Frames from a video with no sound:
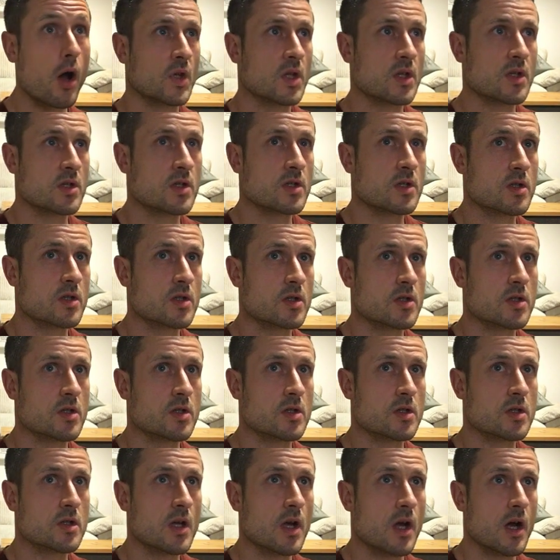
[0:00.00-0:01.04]

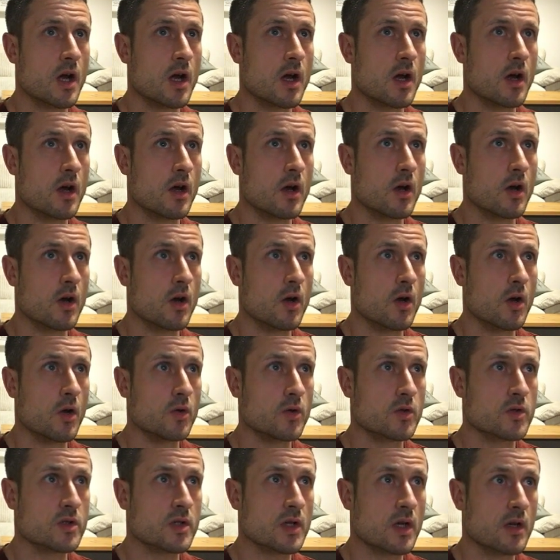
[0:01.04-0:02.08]
So
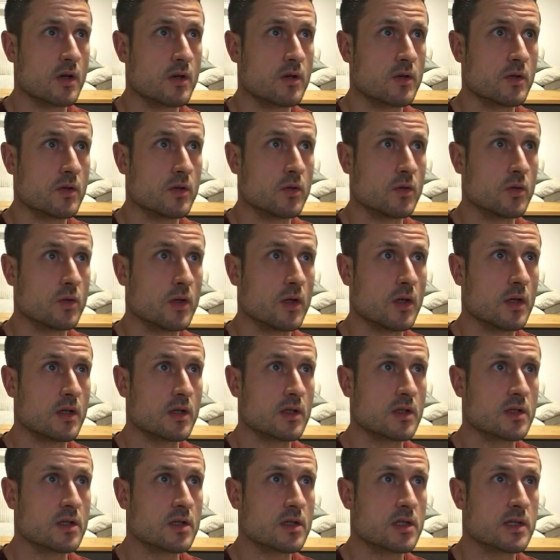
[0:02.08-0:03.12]

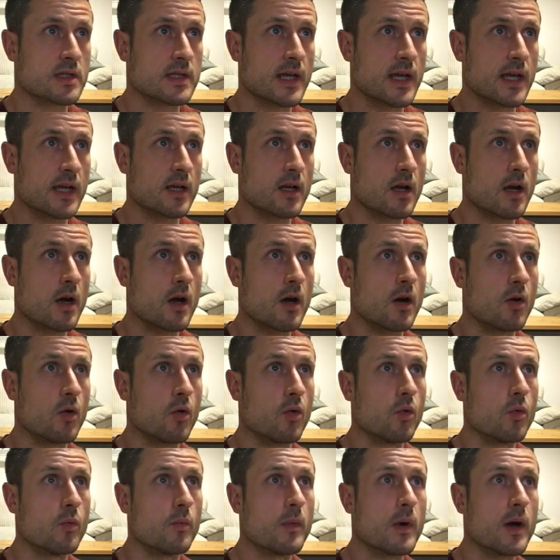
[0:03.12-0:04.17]
sick.
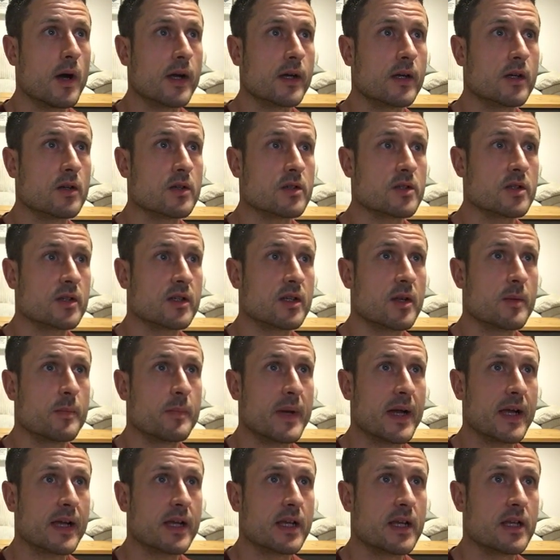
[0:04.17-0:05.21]
Oh my gosh, look at the
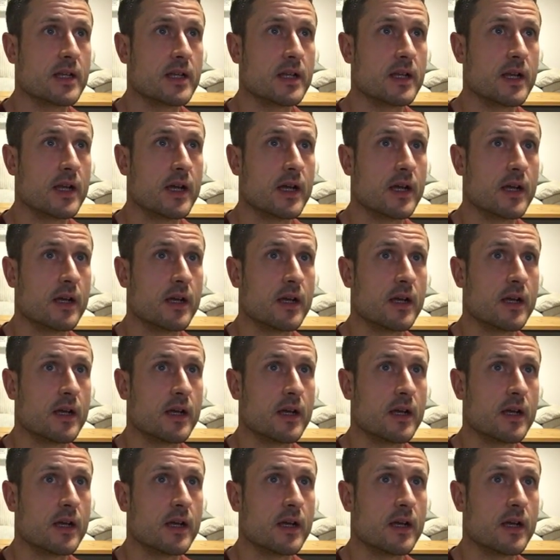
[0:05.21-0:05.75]
back end of that.